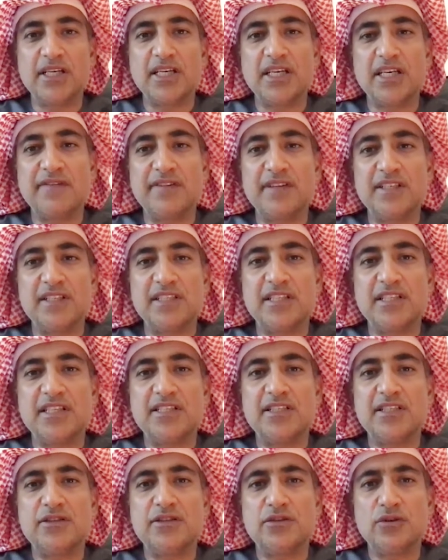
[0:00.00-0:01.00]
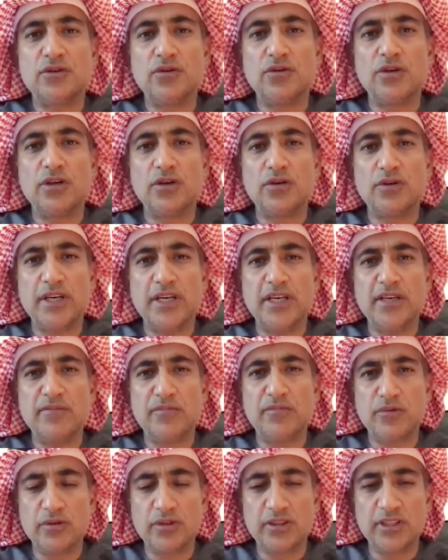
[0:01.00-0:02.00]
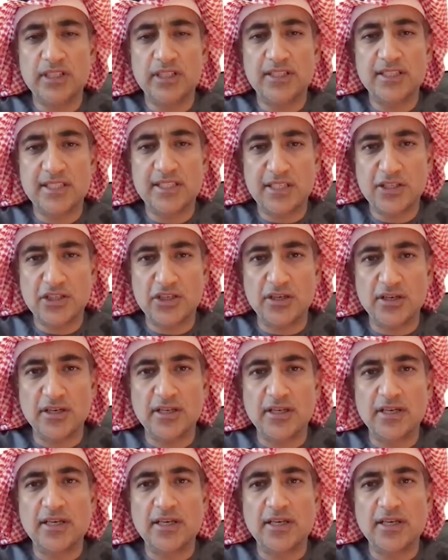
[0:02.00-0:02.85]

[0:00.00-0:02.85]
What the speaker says: give us this talk on an important session.